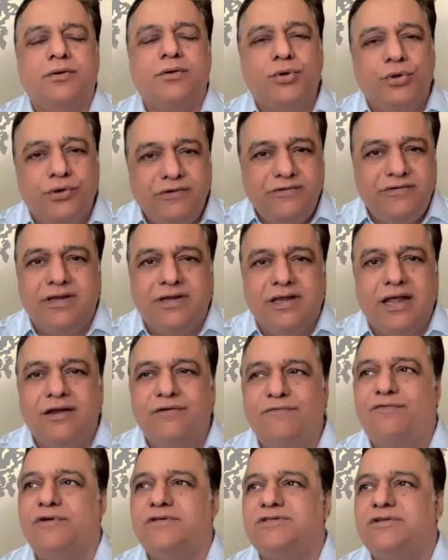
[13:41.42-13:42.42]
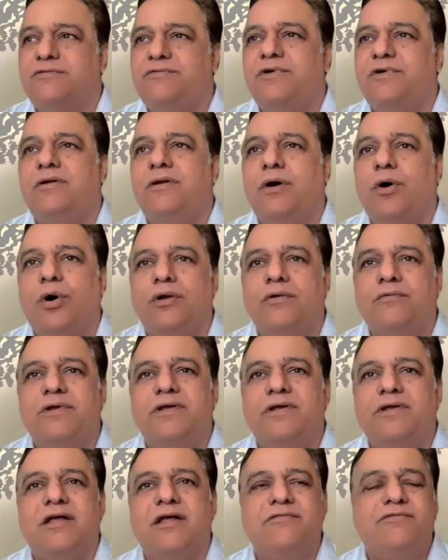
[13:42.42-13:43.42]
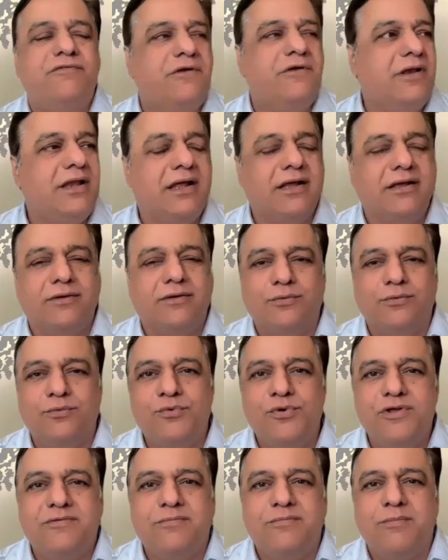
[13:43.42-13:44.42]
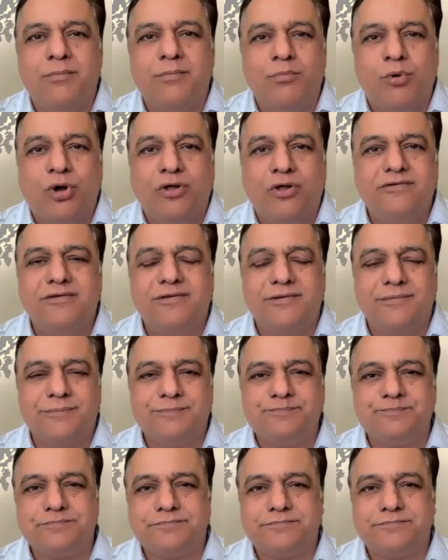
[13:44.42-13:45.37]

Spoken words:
Guruji, and first of all, always I feel like, who is my boss?